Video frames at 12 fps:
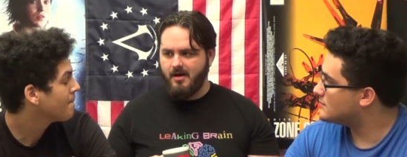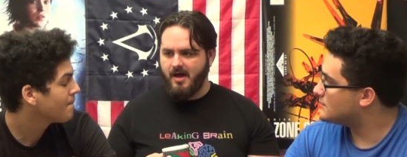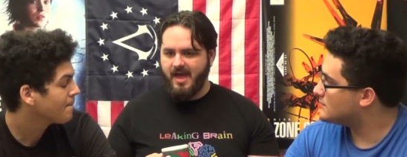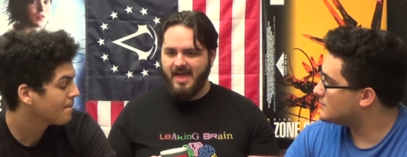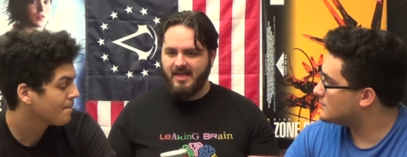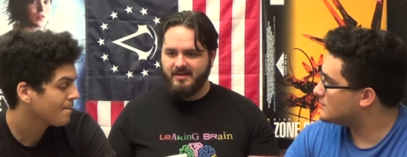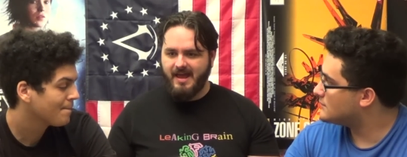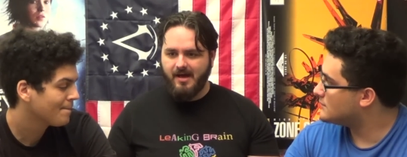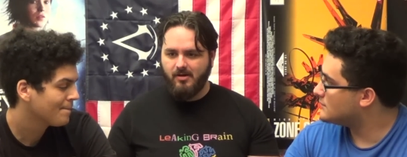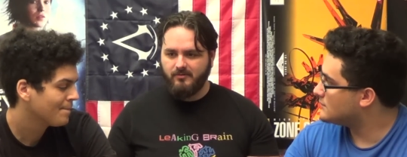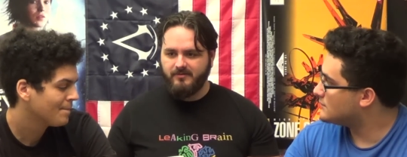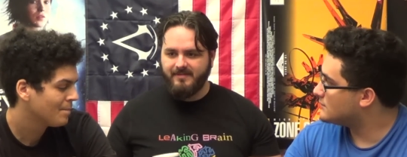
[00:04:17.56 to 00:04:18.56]
Speaker 1: a
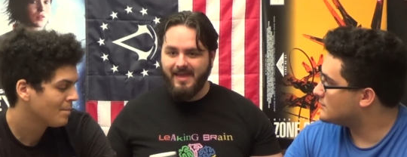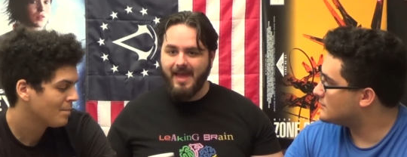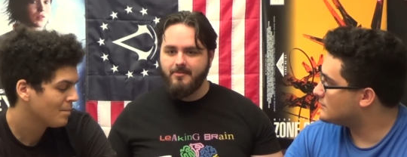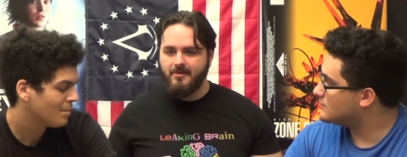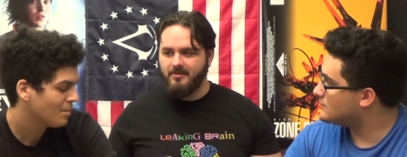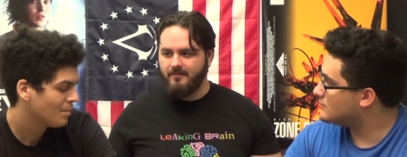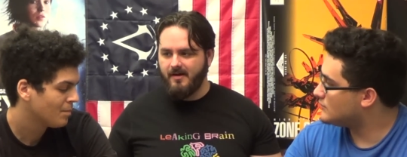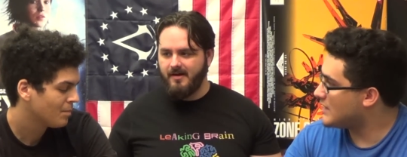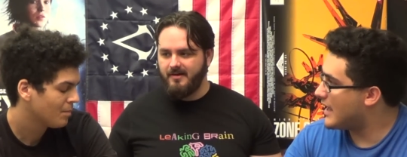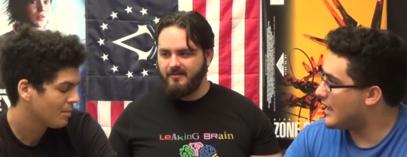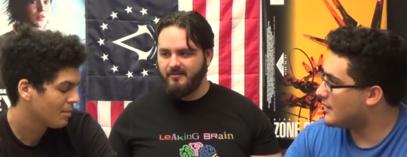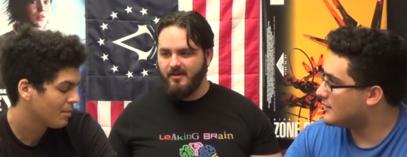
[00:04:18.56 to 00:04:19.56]
handheld gaming
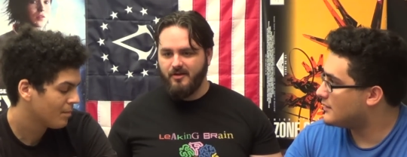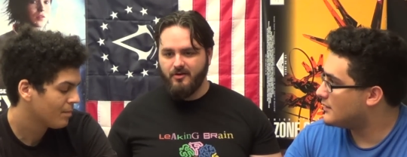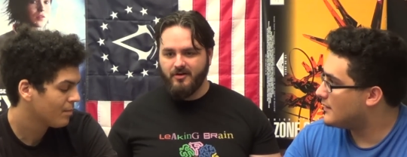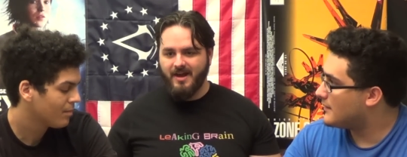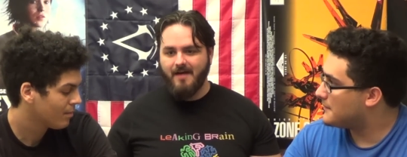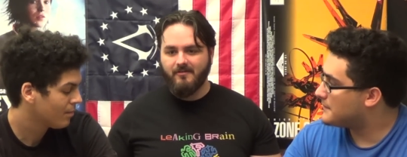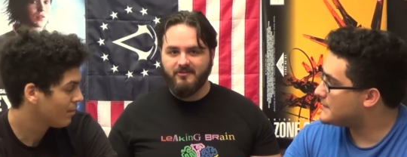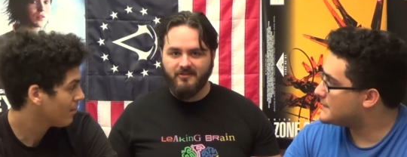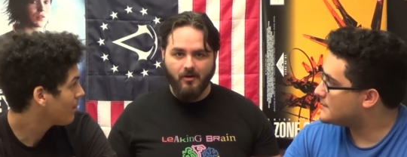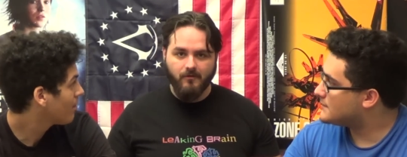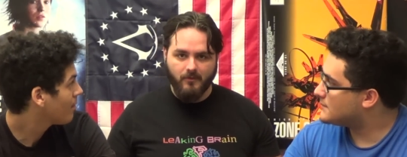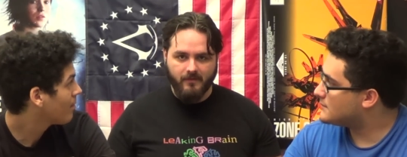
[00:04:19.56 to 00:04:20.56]
device. Yeah. You're going to have a
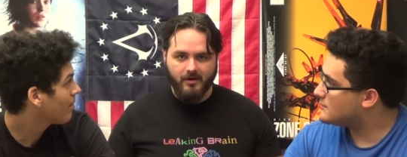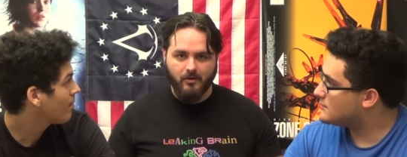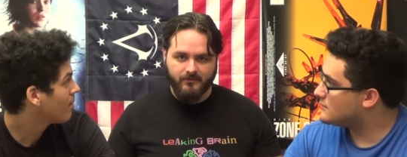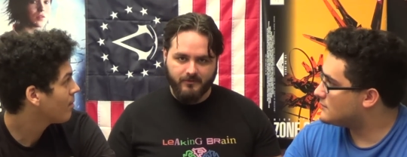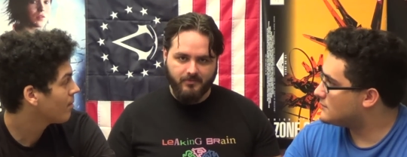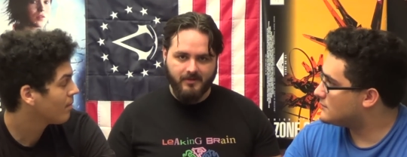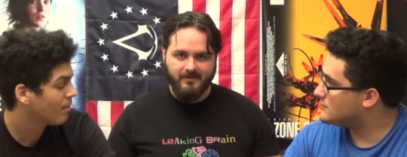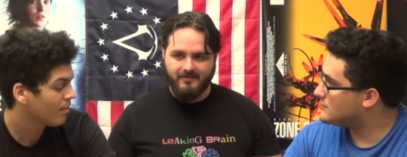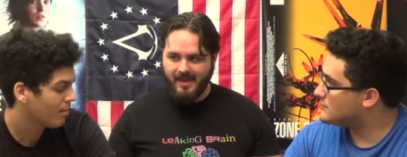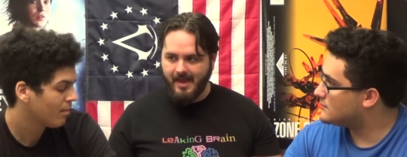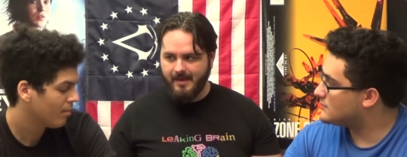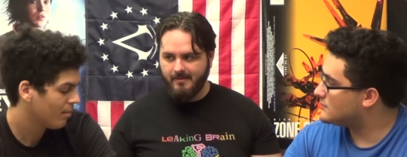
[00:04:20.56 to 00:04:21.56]
cell phone that also plays
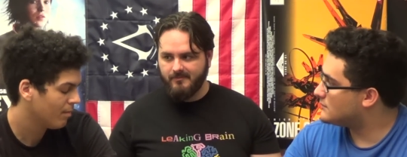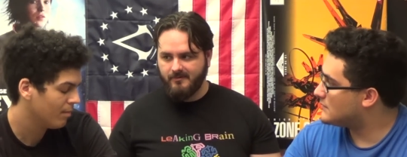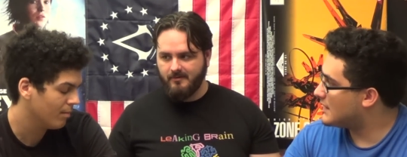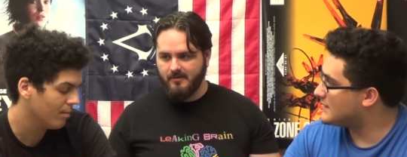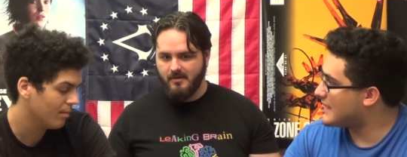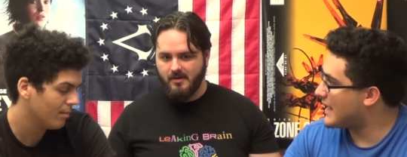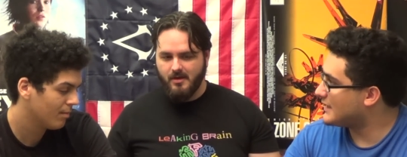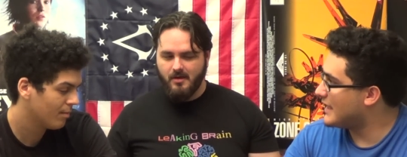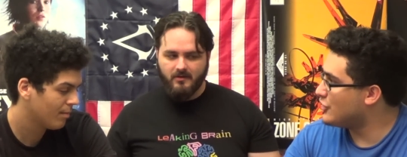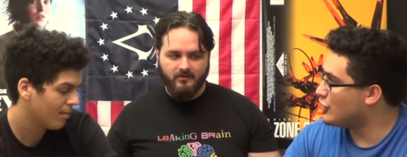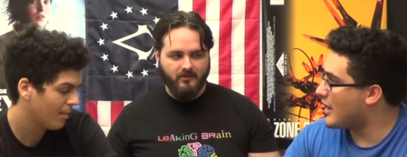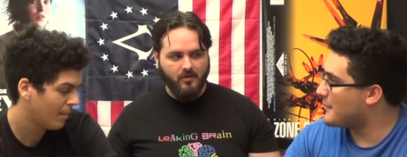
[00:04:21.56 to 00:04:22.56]
games. Exactly,
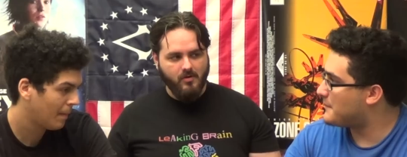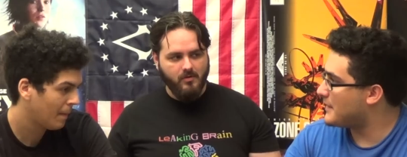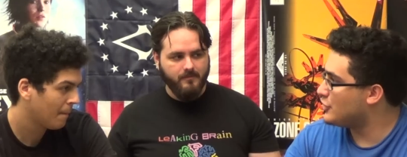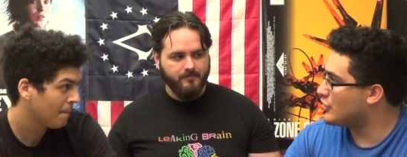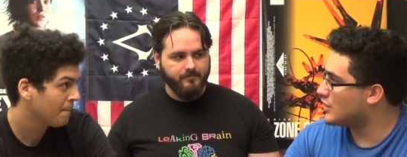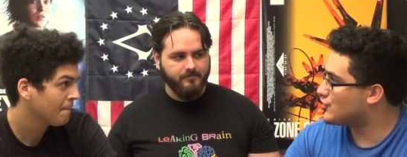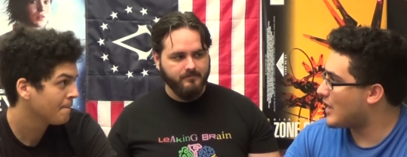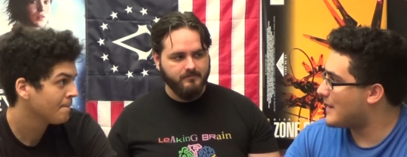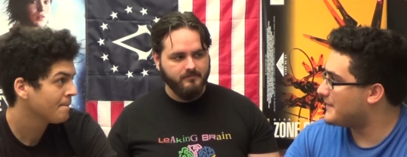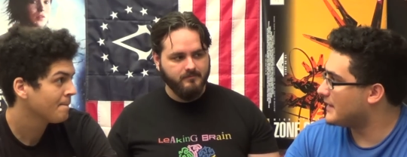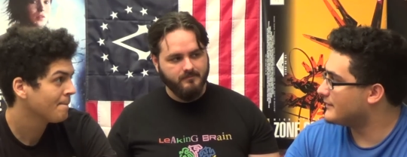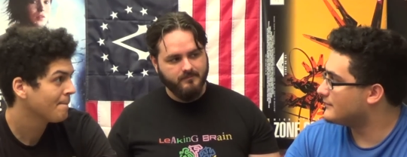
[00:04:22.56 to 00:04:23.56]
and you're not so,
Speaker 2: you're not
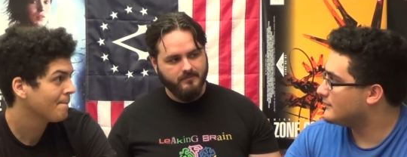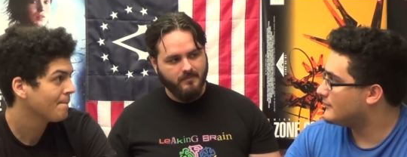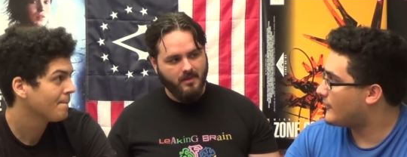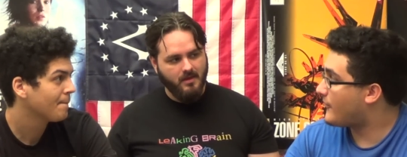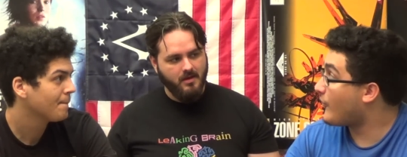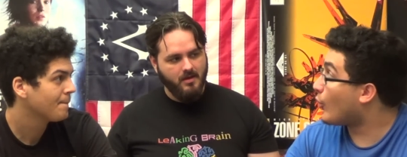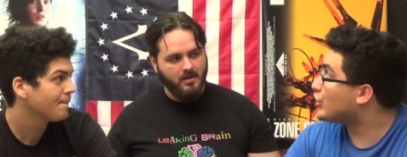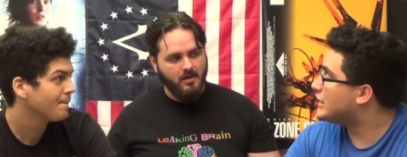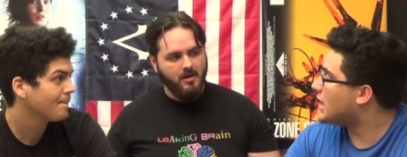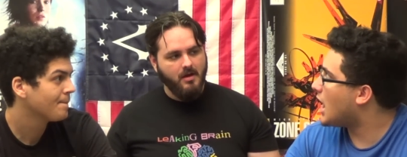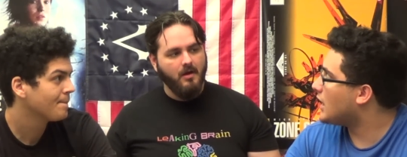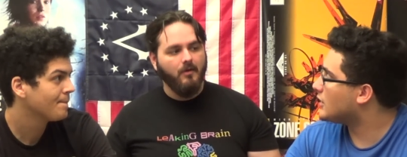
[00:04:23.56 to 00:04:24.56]
dropping
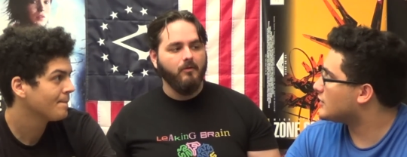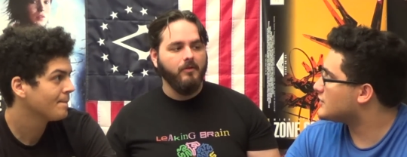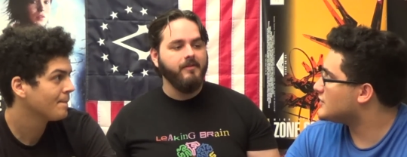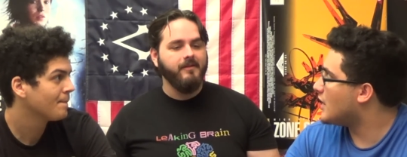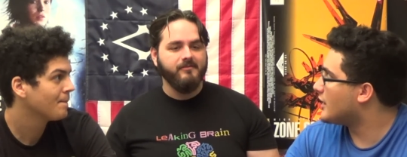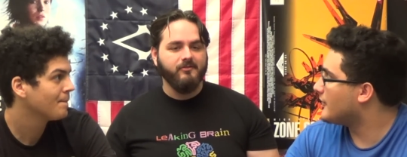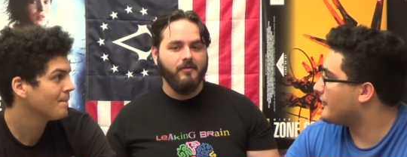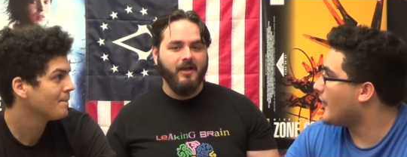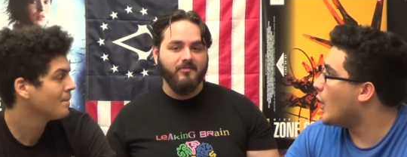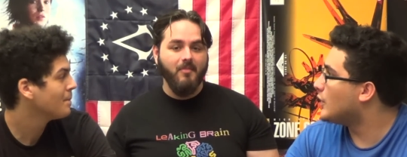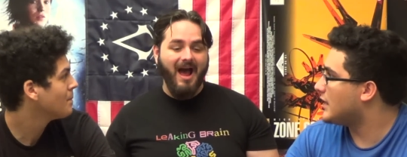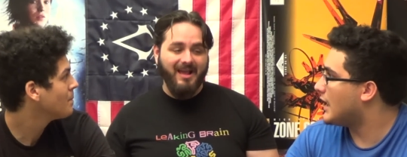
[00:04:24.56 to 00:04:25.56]
forty dollars. Well,
Speaker 1: so
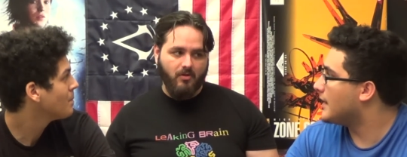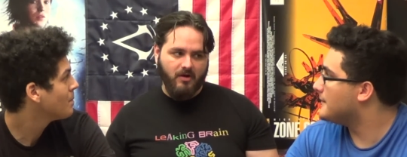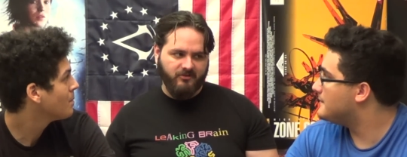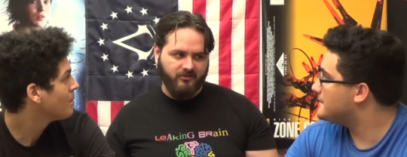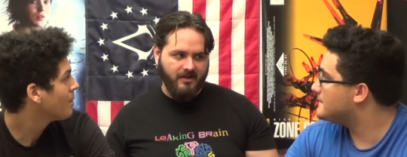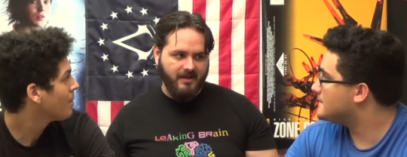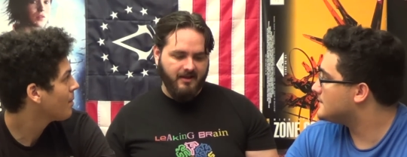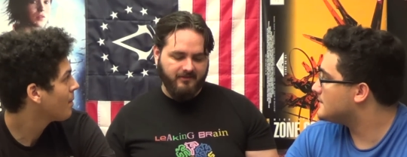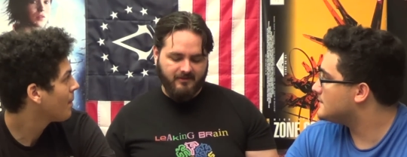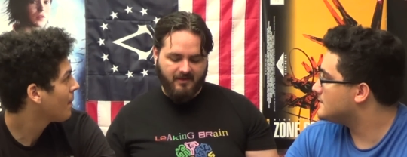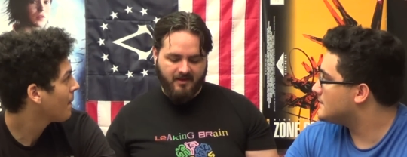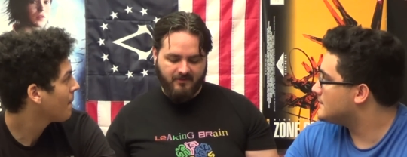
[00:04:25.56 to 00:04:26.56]
that's my game. question, I
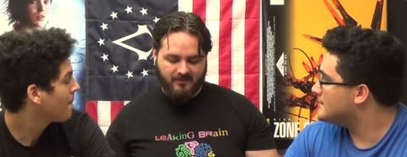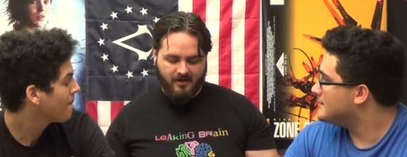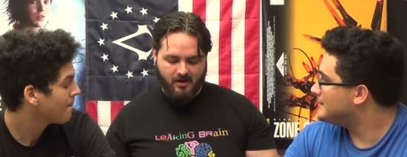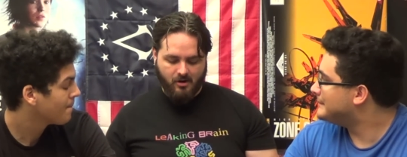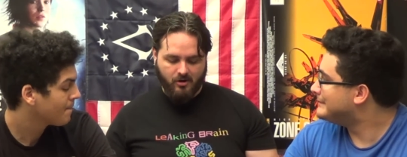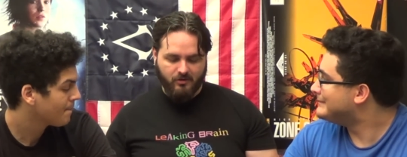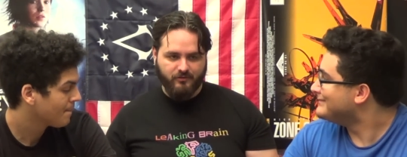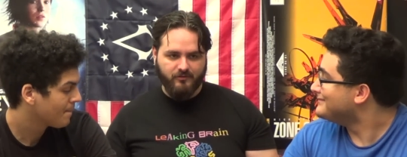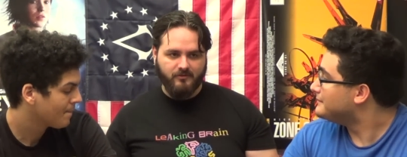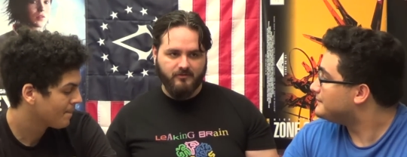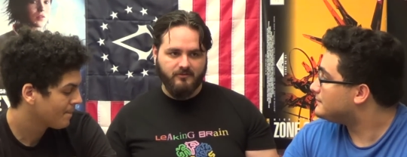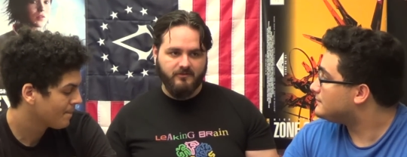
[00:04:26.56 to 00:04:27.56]
guess. Is are
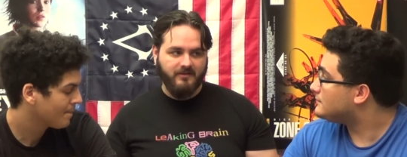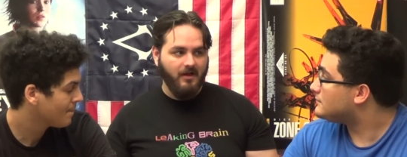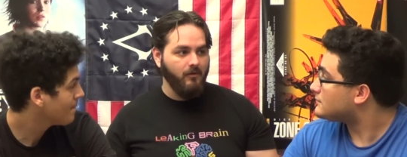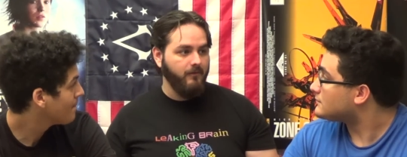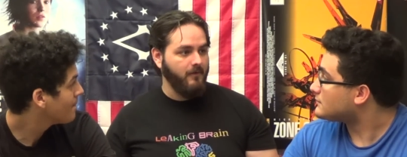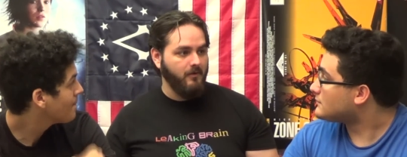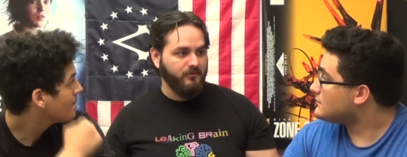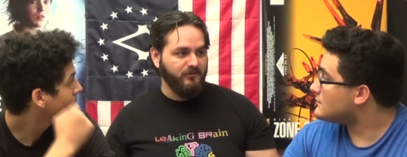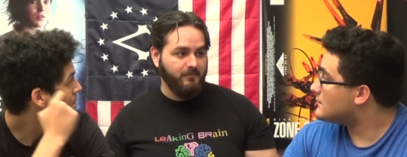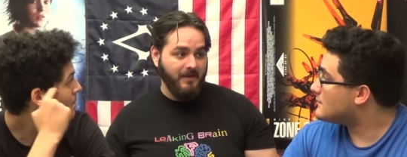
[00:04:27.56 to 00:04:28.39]
cell phones